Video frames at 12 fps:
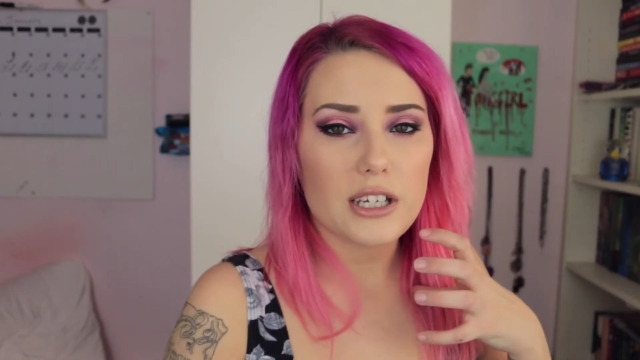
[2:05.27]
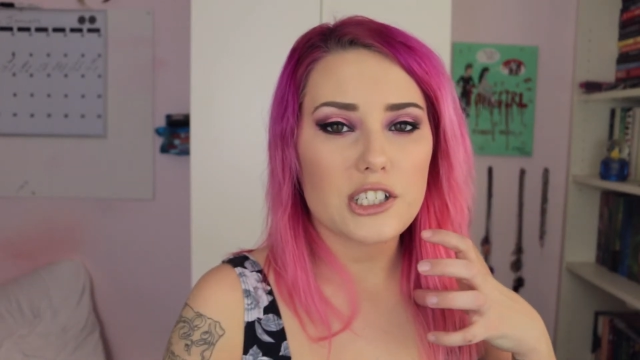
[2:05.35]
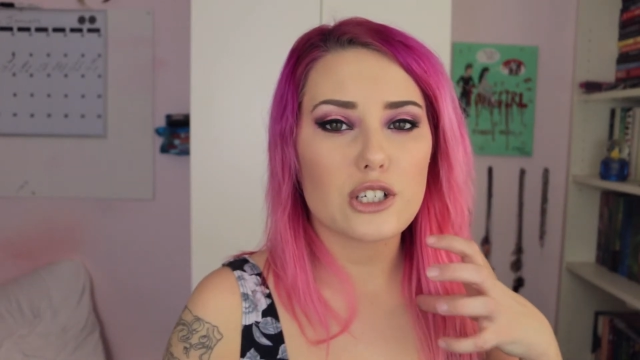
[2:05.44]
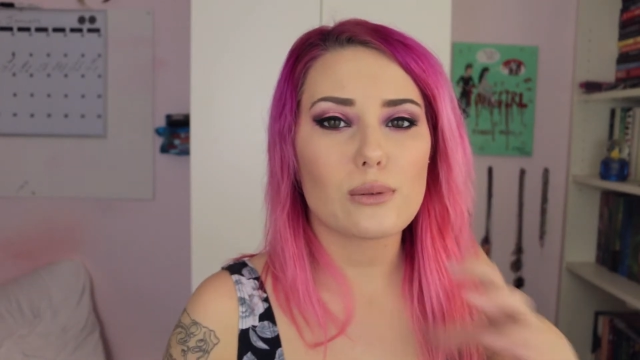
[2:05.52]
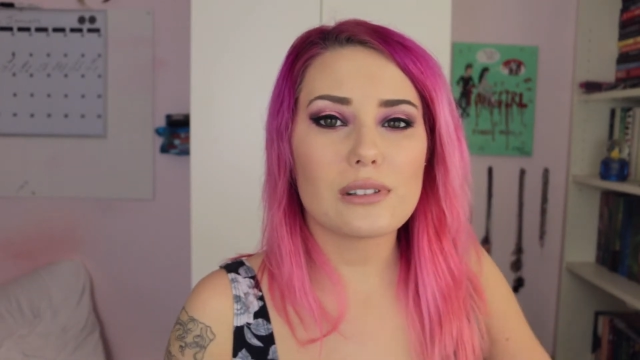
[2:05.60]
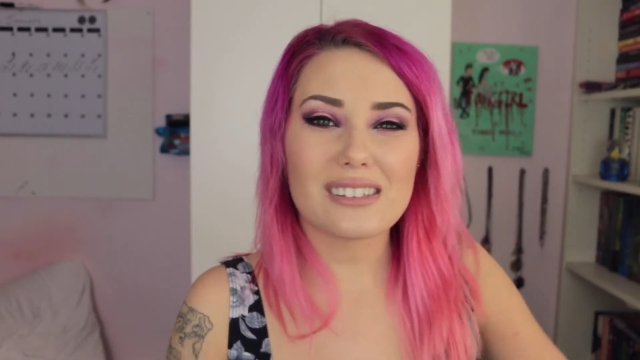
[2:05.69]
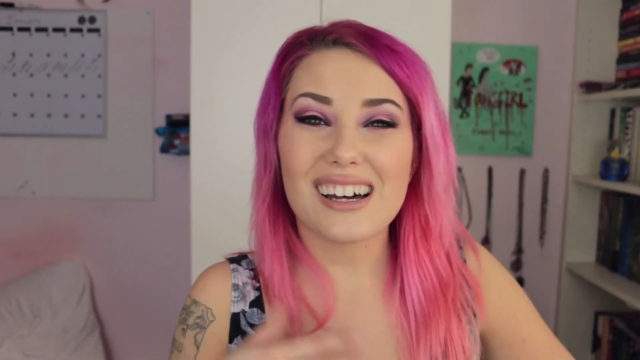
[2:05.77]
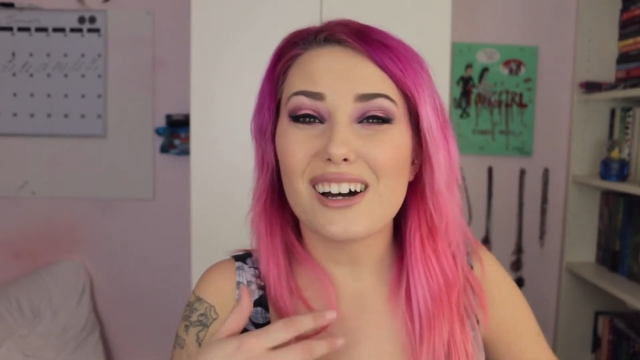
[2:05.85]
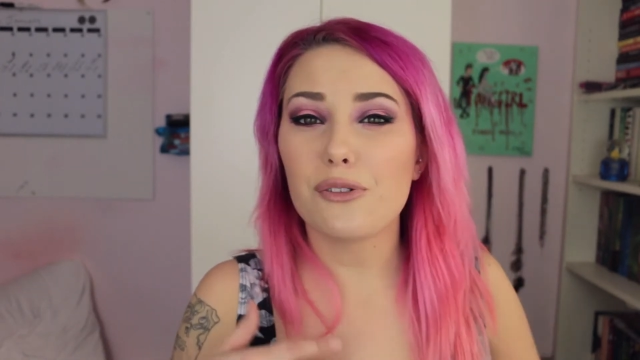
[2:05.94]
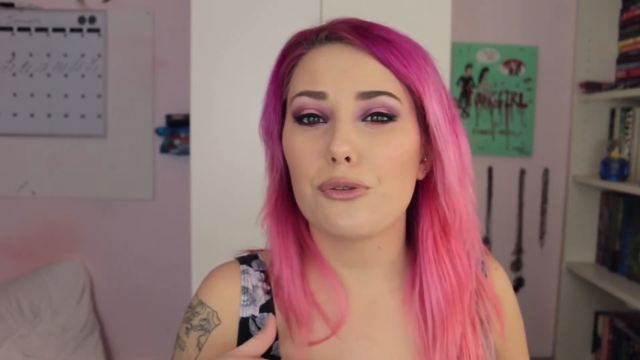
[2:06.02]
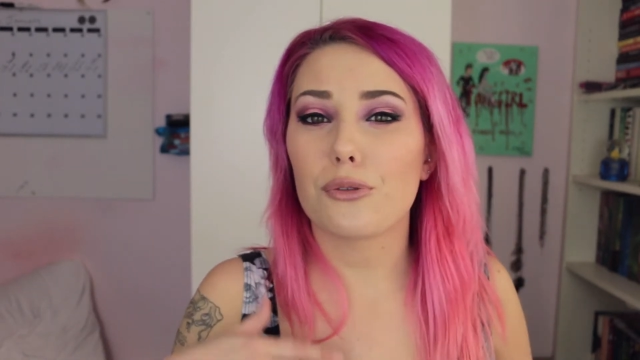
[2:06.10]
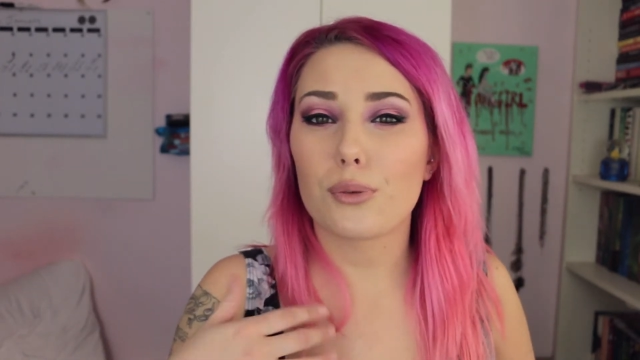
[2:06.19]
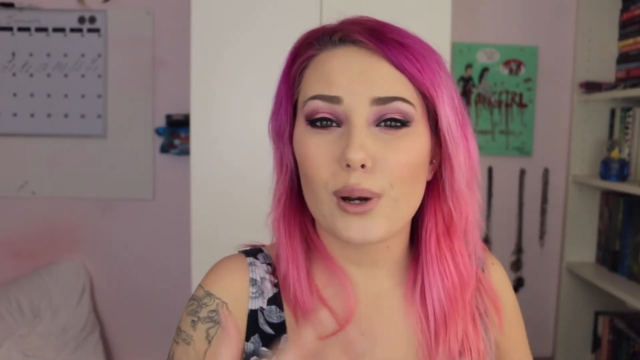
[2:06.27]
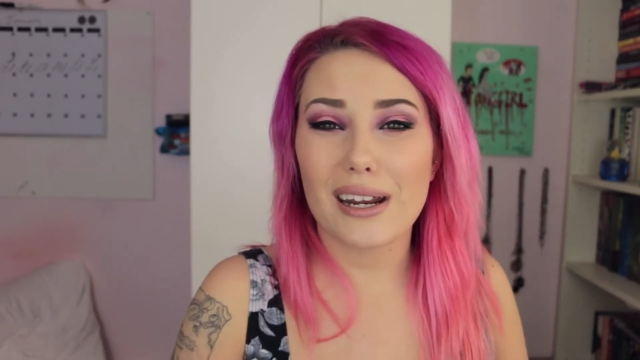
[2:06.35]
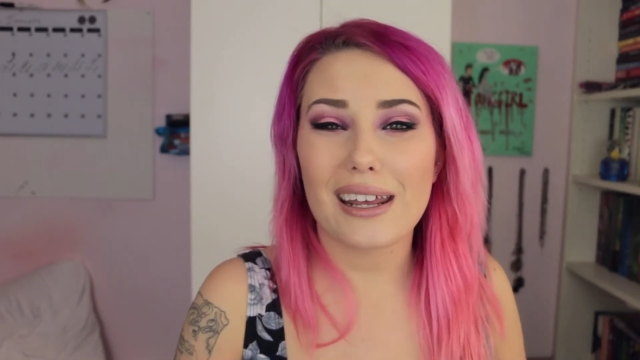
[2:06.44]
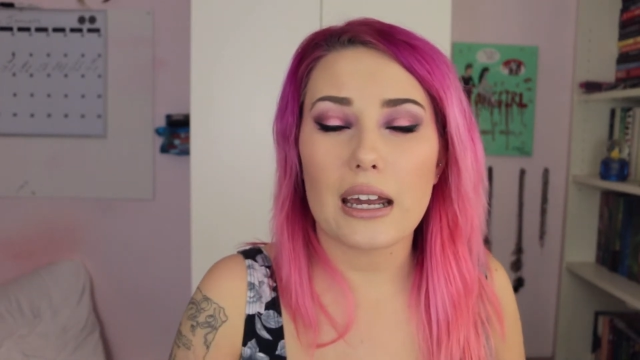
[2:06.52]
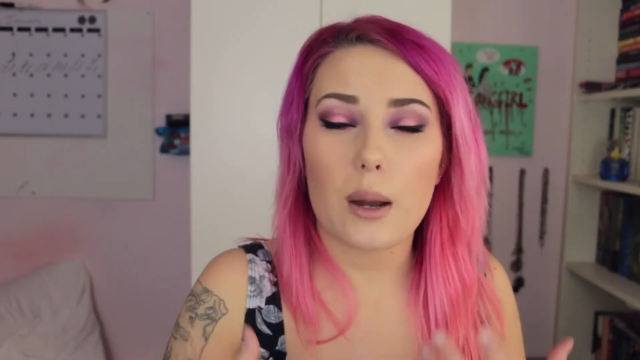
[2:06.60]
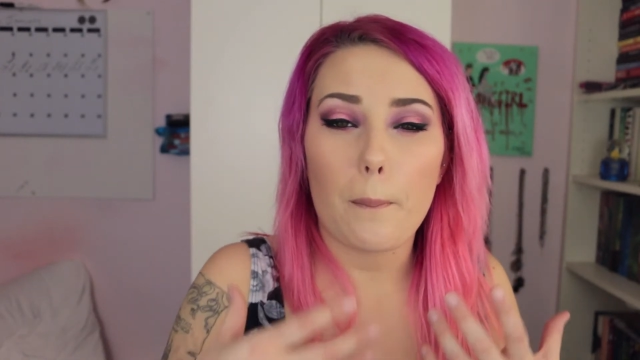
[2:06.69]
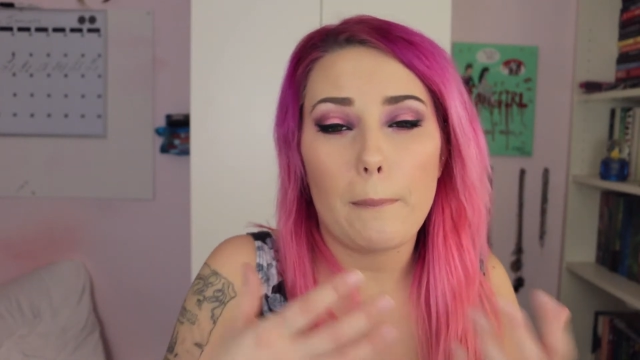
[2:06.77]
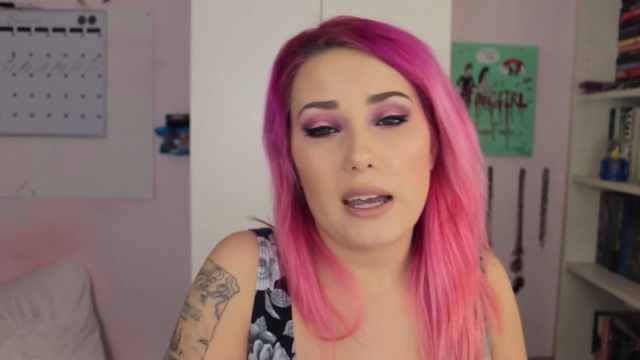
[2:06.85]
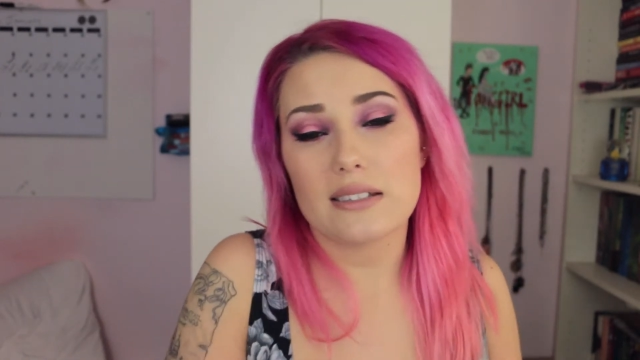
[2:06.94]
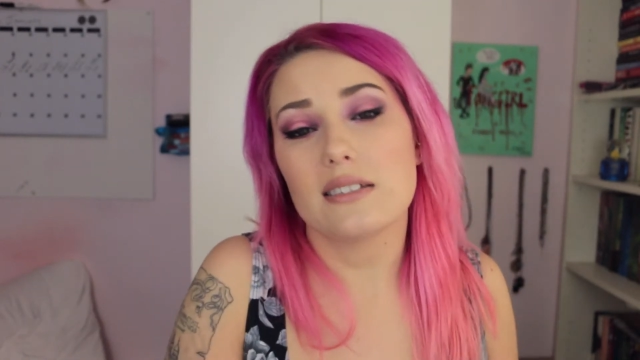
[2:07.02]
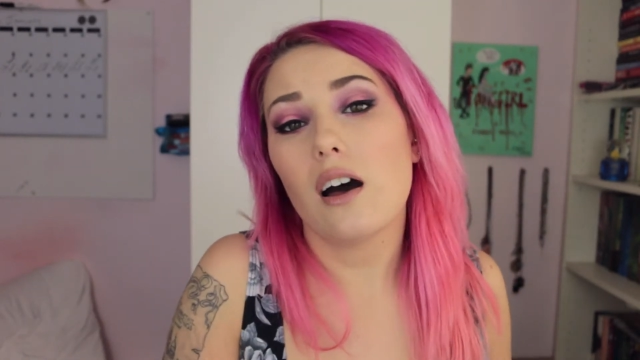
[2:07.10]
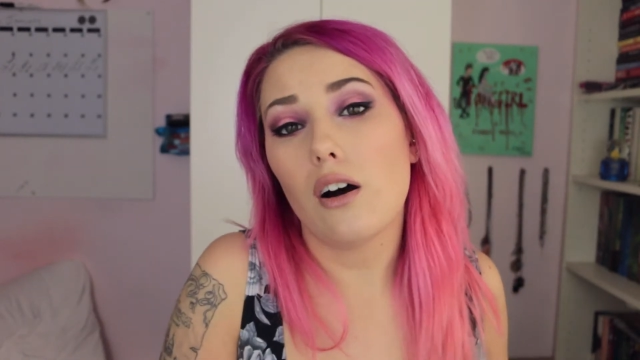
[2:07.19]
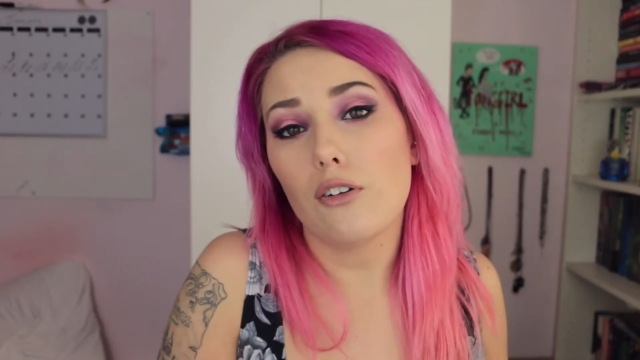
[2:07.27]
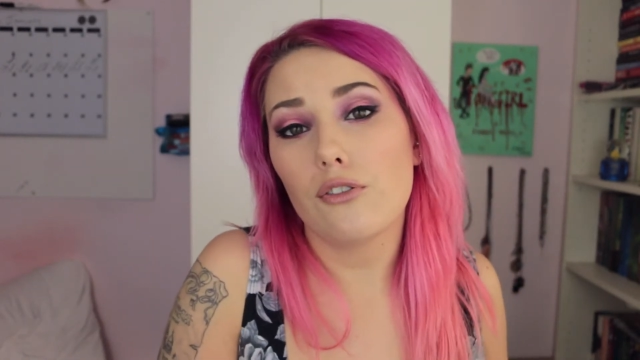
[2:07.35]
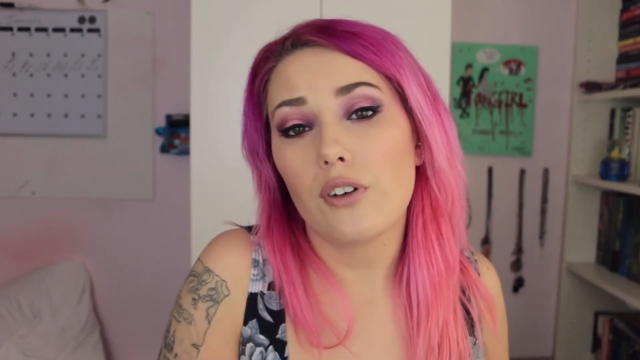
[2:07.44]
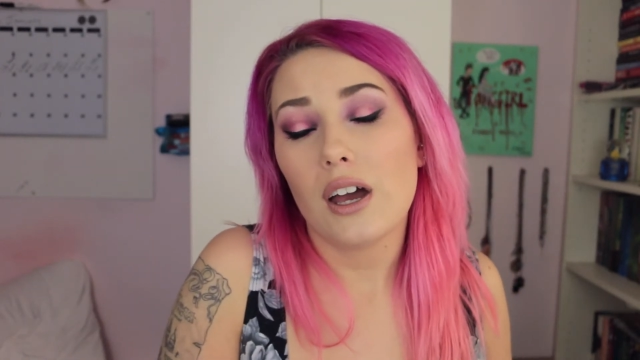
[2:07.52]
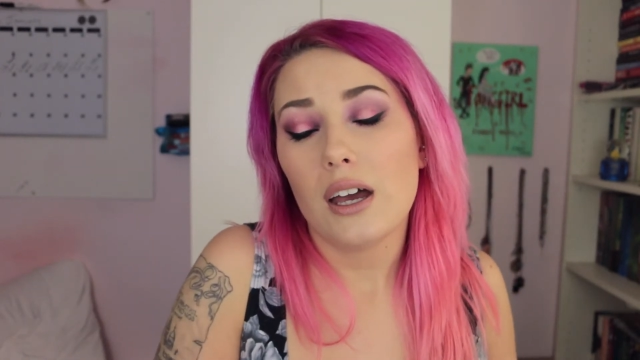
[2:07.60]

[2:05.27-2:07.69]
to love reading myself